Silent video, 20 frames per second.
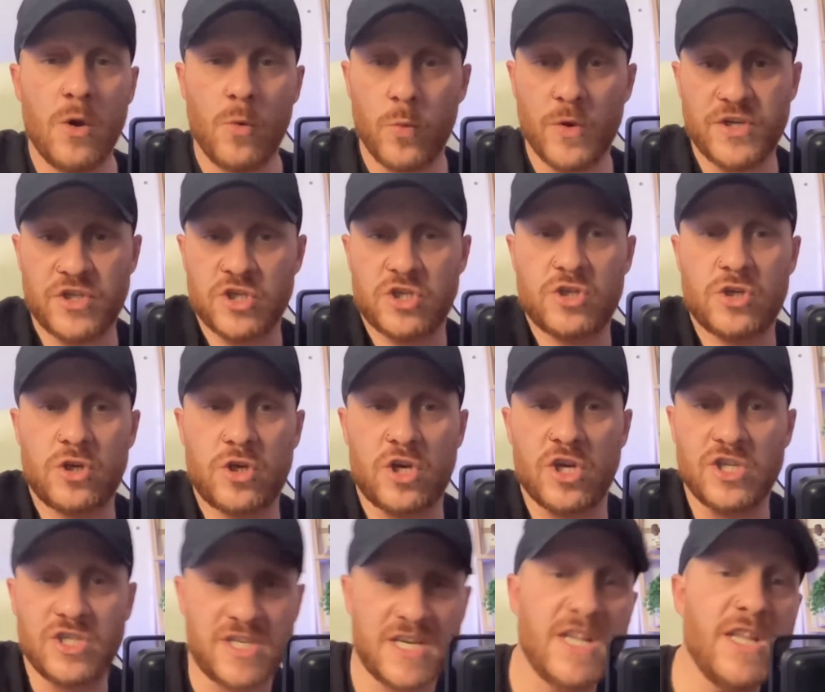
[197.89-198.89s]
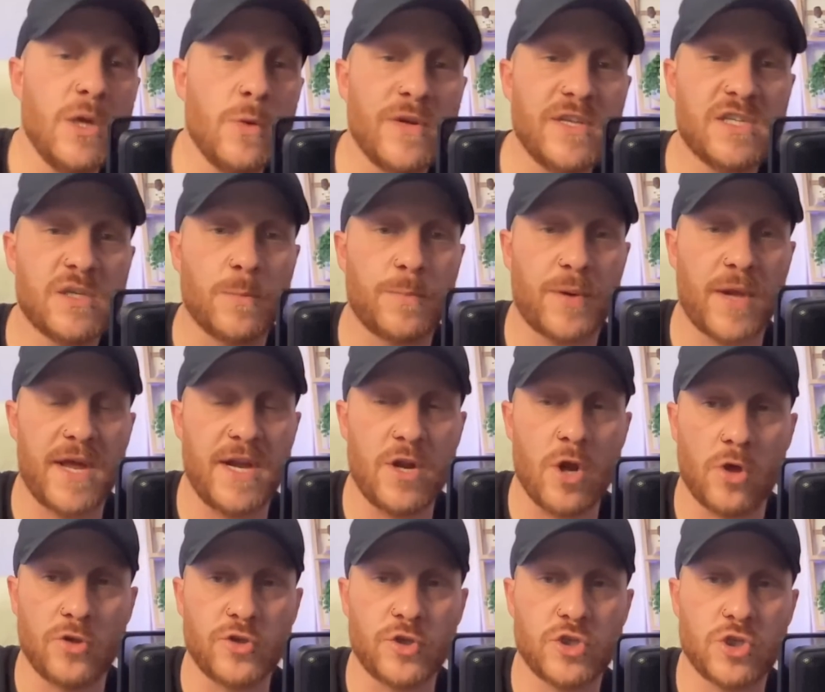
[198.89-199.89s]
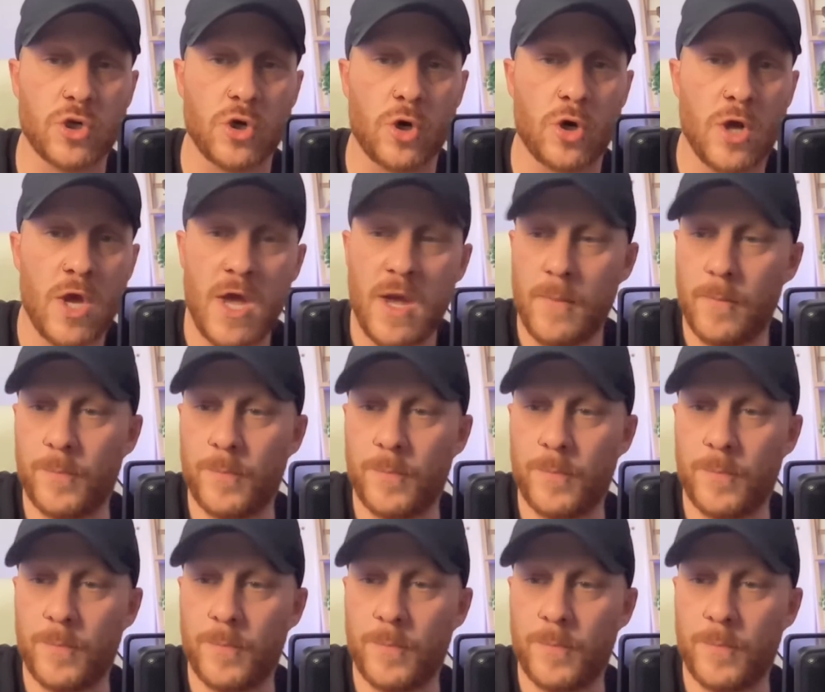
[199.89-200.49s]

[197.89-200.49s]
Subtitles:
We're just continuing to play Nonto